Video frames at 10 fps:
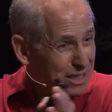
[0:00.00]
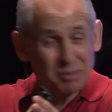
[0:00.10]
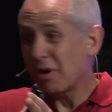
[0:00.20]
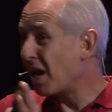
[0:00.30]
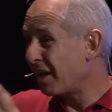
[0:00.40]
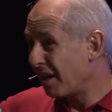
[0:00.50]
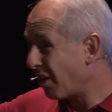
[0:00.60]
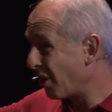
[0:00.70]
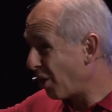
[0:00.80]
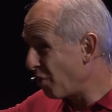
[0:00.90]
a BMI
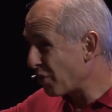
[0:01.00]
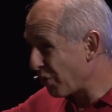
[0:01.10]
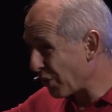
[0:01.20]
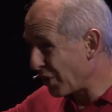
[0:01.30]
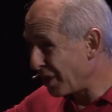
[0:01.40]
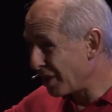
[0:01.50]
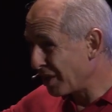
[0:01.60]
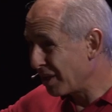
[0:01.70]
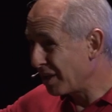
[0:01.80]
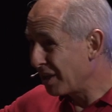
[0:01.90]
over 30,
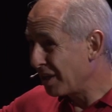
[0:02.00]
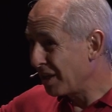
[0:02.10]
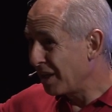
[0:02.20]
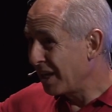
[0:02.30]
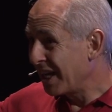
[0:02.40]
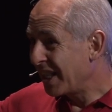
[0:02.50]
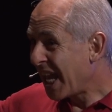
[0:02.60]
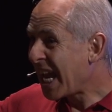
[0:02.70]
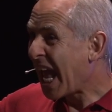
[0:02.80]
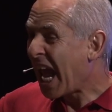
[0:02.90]

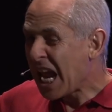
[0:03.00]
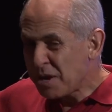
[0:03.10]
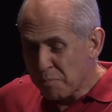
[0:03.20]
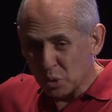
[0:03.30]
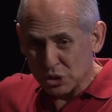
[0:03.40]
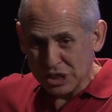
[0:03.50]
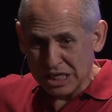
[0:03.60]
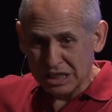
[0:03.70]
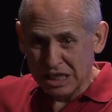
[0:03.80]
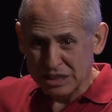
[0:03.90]
they had
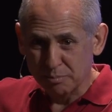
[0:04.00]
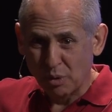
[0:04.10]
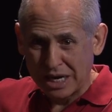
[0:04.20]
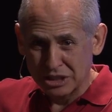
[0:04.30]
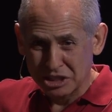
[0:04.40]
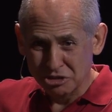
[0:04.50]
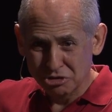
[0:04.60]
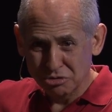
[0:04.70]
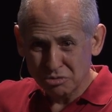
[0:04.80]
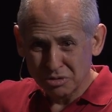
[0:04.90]
8% less brain
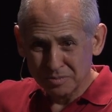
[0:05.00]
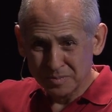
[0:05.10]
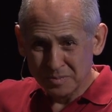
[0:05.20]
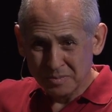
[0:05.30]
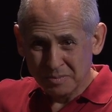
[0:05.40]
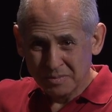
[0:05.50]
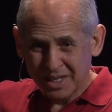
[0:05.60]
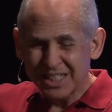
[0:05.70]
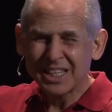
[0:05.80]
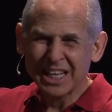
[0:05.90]
tissue.
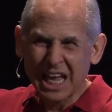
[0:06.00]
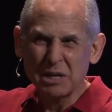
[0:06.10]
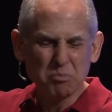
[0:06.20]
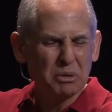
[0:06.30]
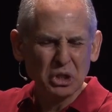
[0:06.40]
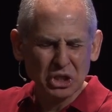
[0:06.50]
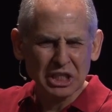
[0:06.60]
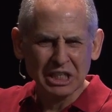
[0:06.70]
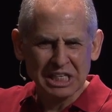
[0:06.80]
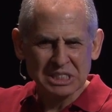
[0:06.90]
That's like 8
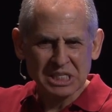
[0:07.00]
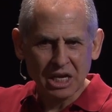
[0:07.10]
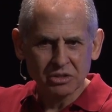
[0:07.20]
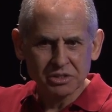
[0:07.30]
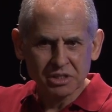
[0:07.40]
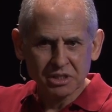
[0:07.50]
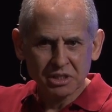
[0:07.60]
billion less cells.